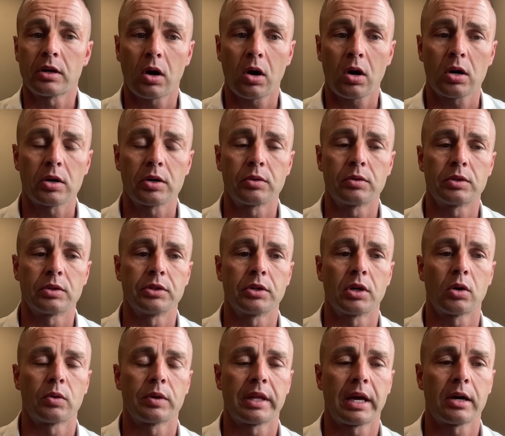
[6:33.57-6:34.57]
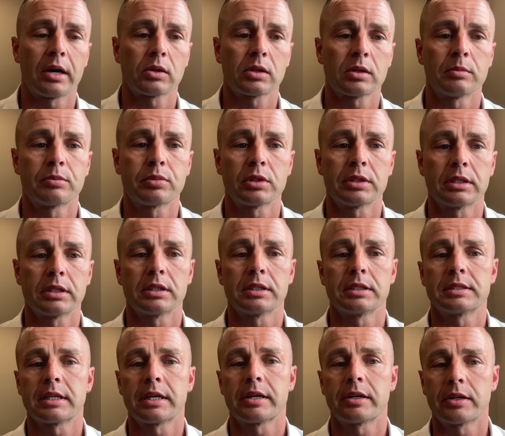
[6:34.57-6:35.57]
hard, without completely
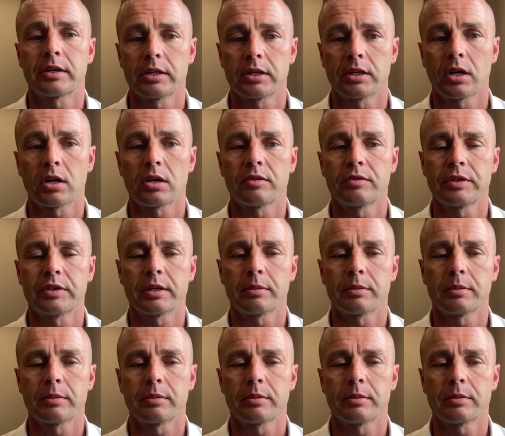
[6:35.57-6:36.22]
tearing an RV